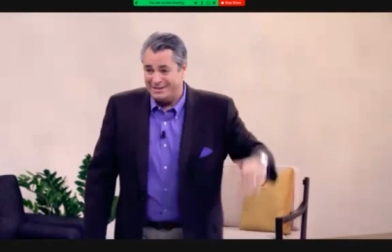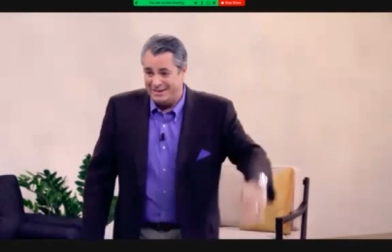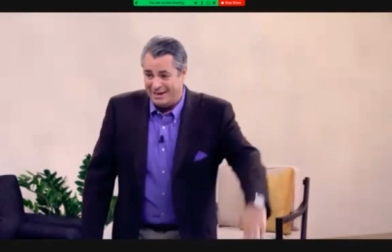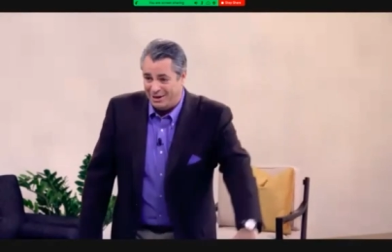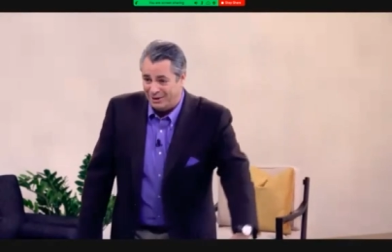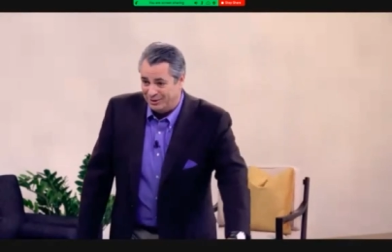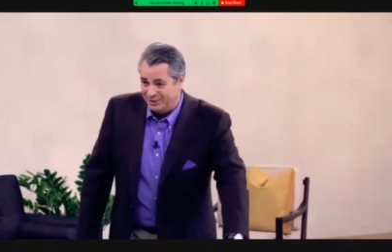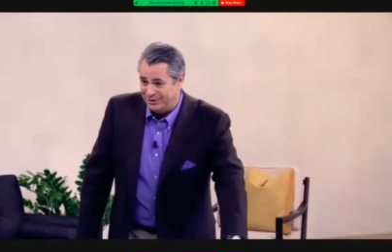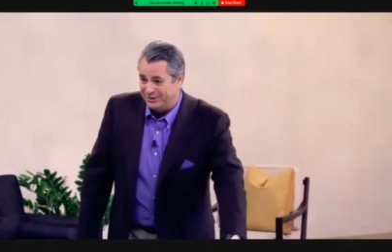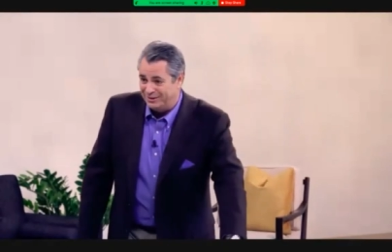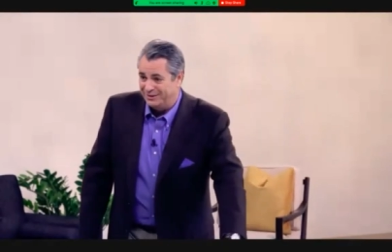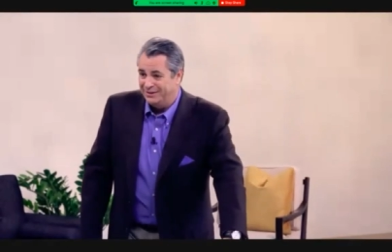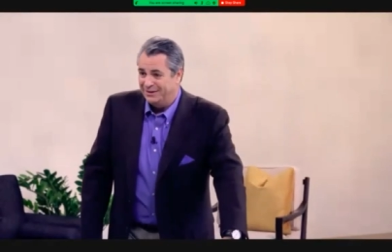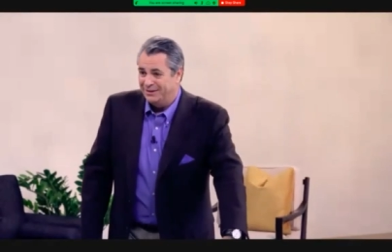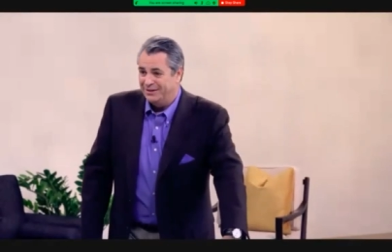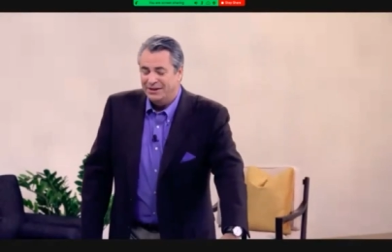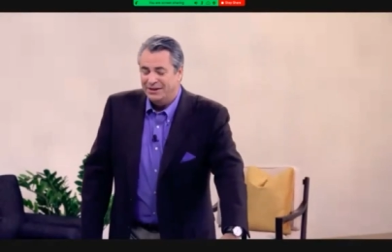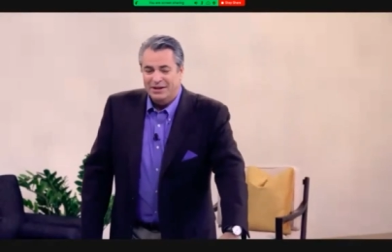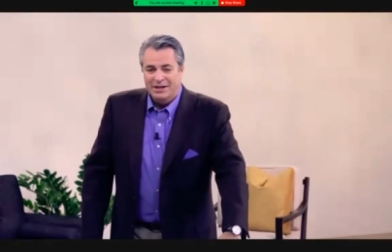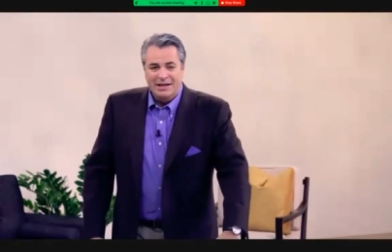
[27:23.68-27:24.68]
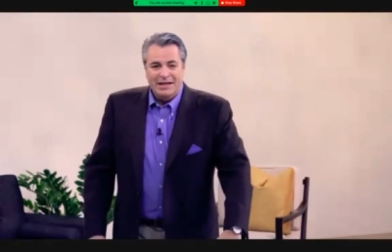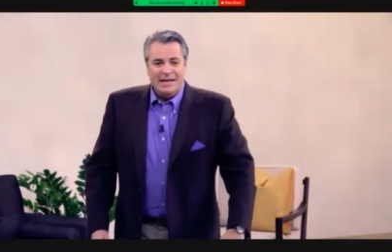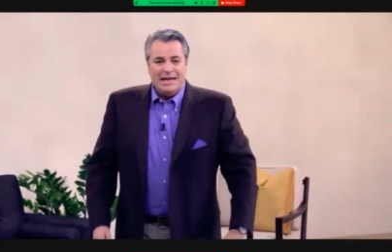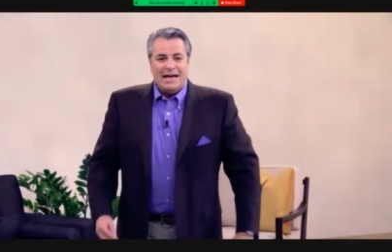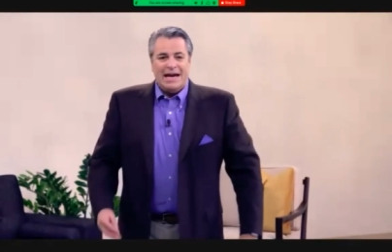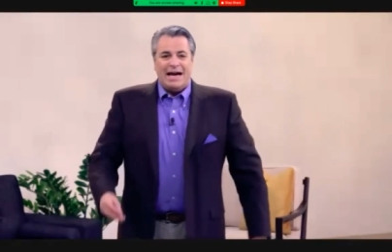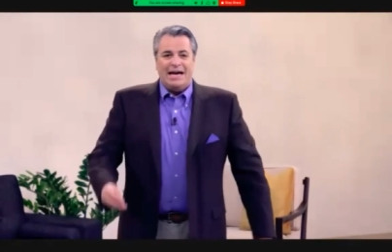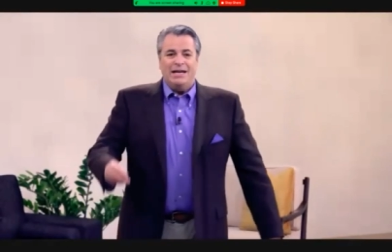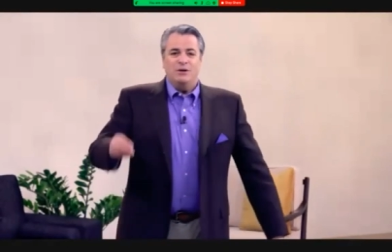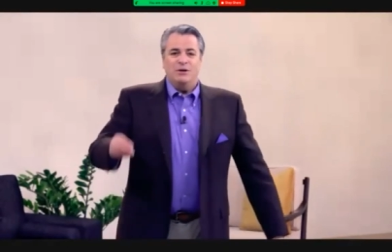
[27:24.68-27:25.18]
south.
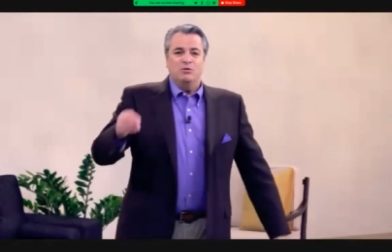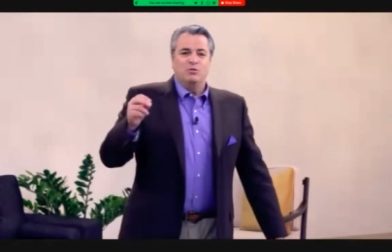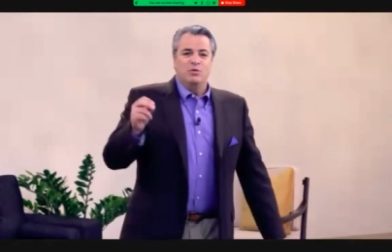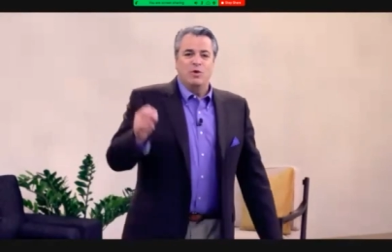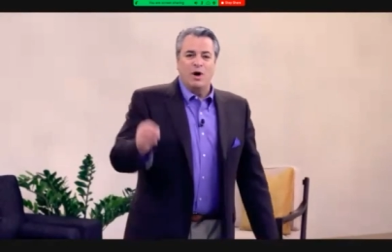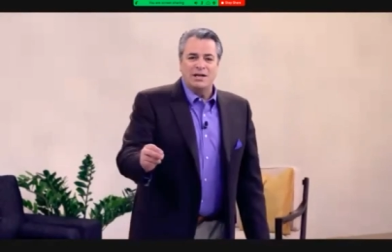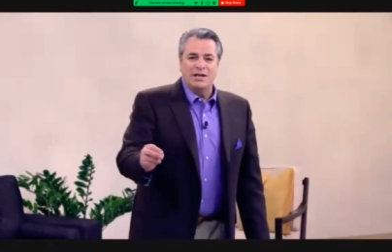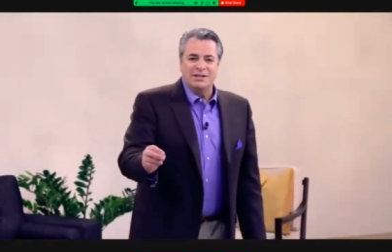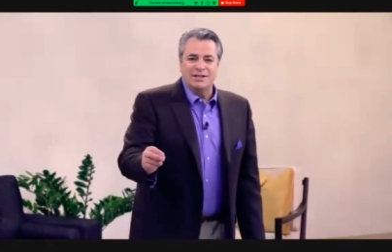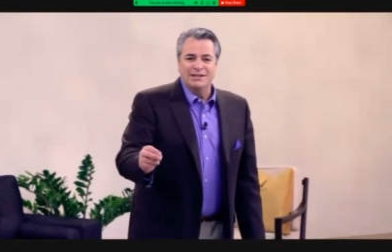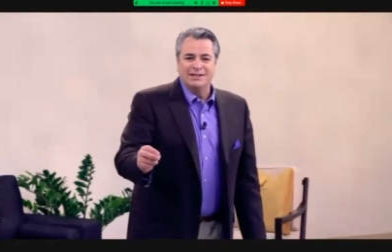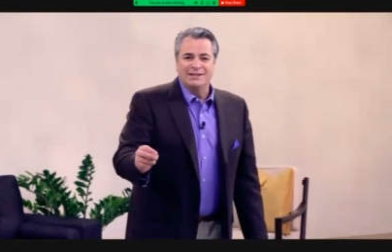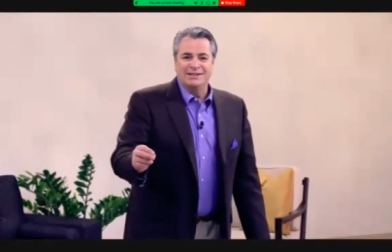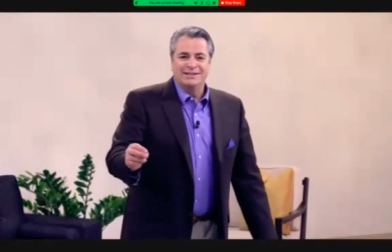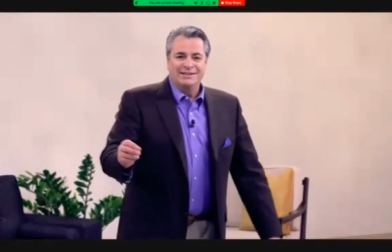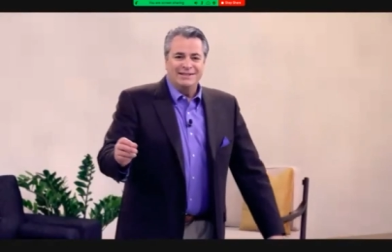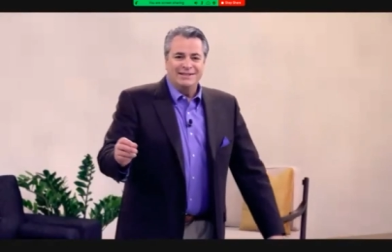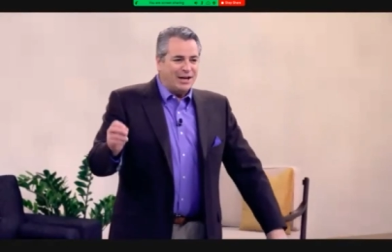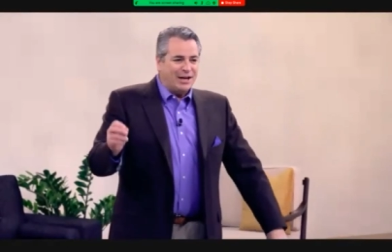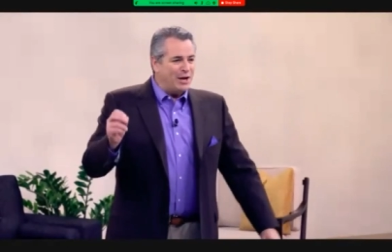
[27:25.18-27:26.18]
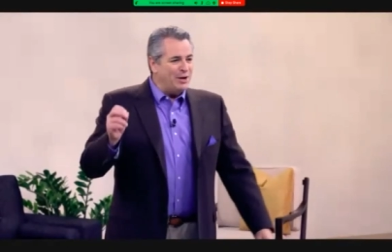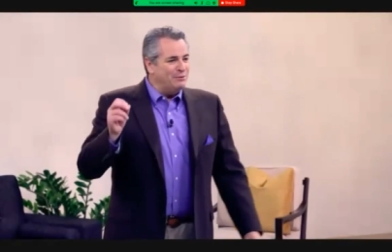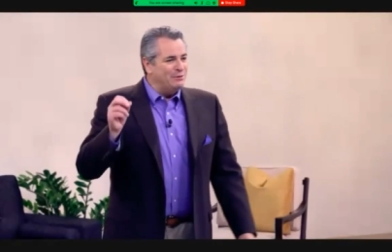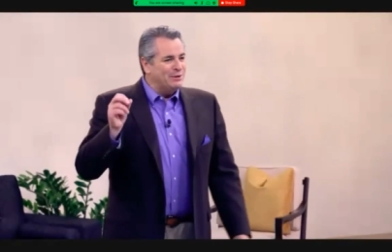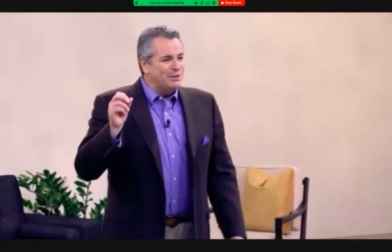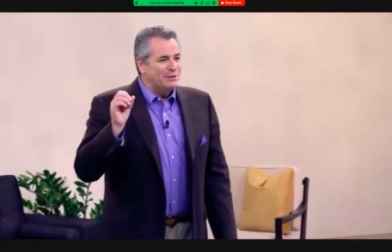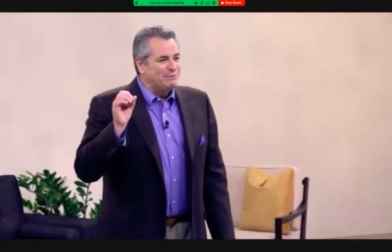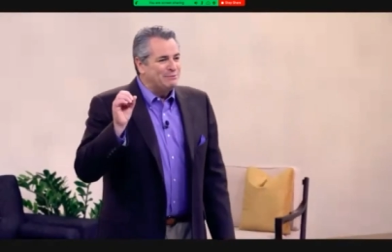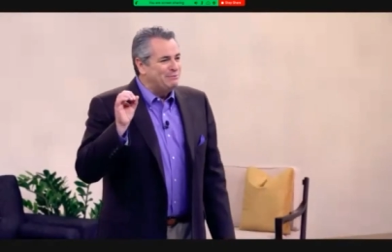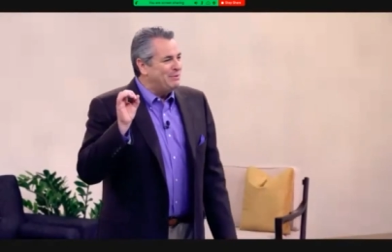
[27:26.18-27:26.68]
And it wasn't that I
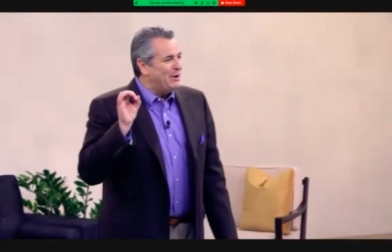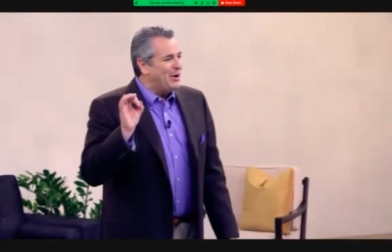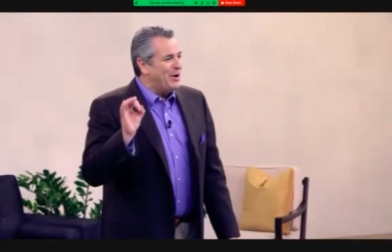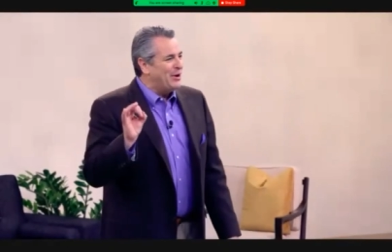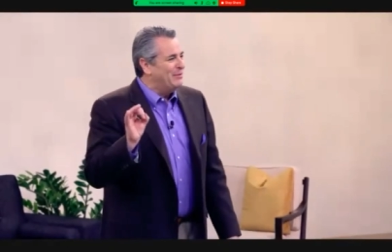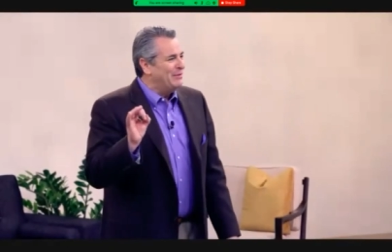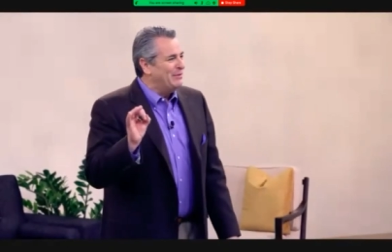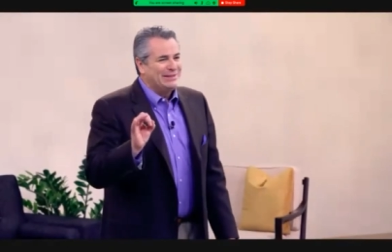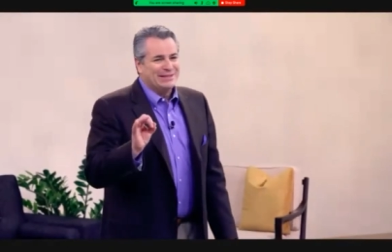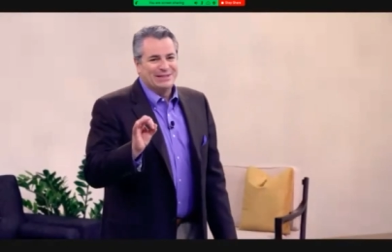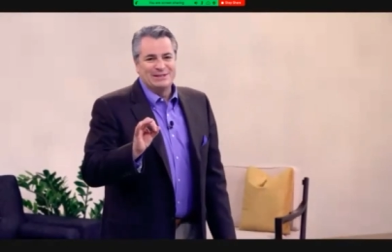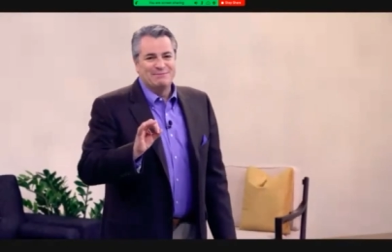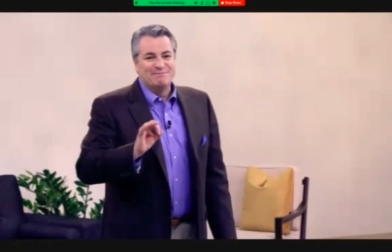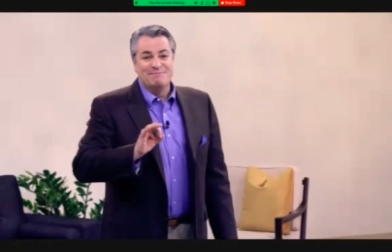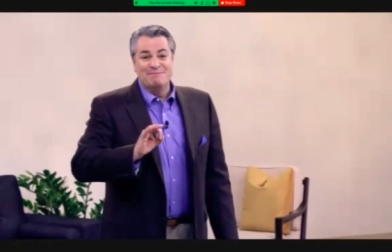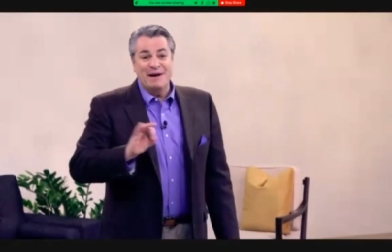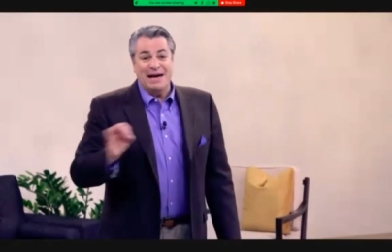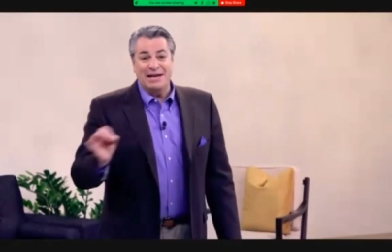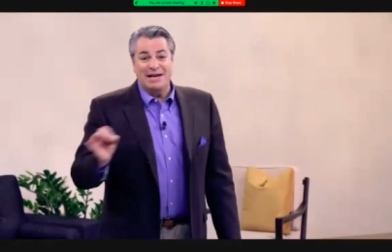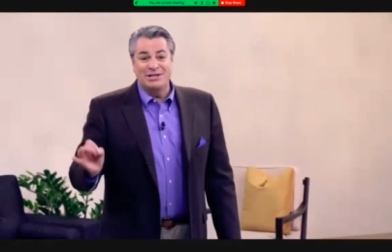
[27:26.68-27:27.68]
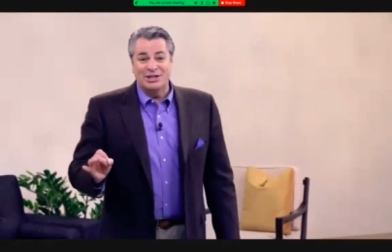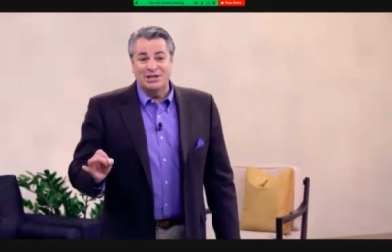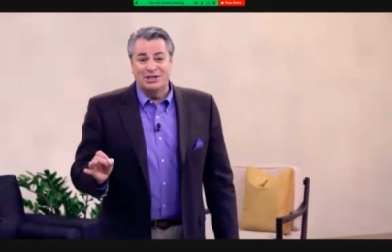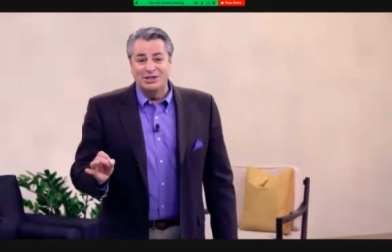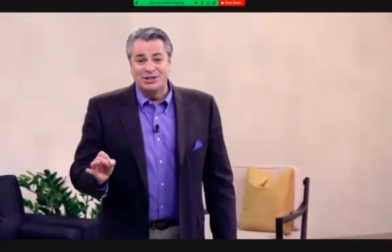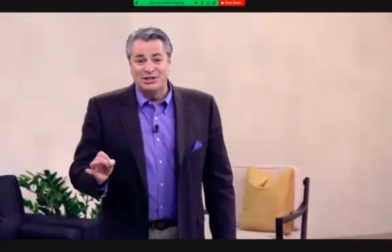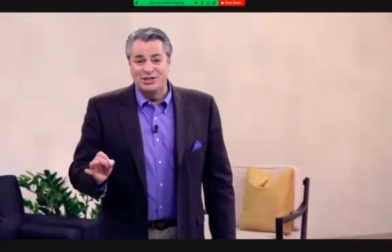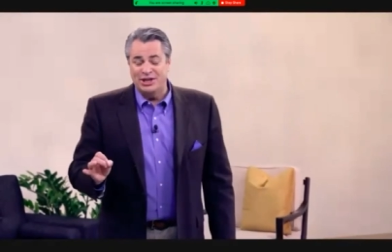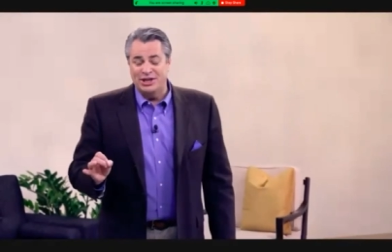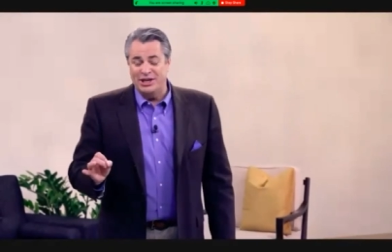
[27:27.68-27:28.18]
was born with this
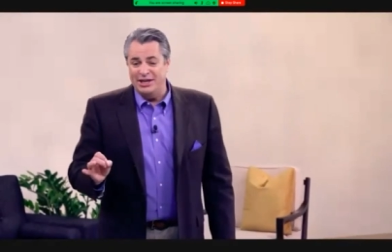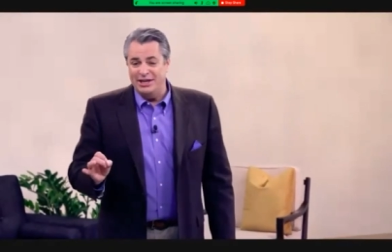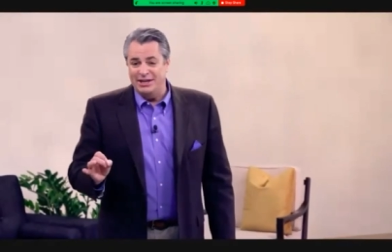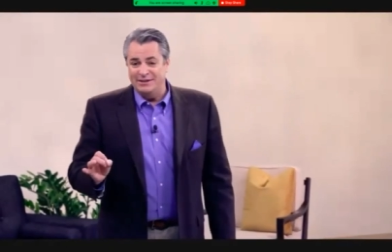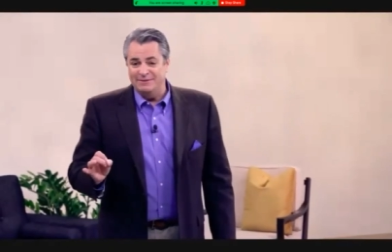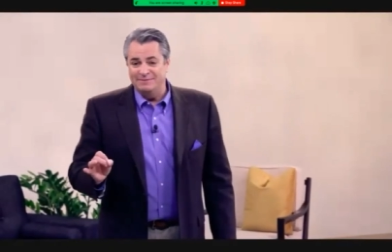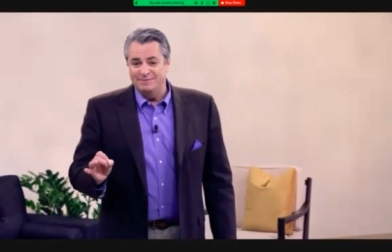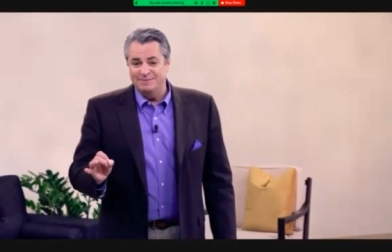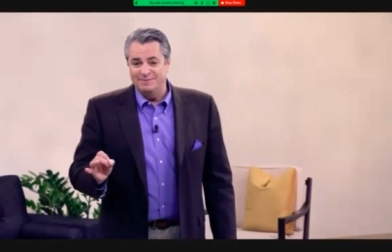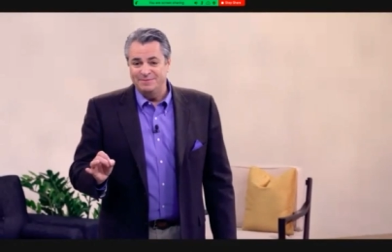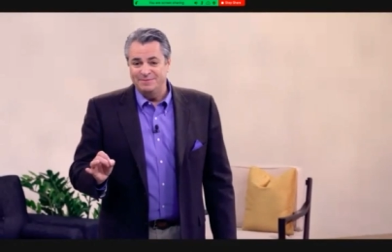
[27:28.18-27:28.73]
magical gene.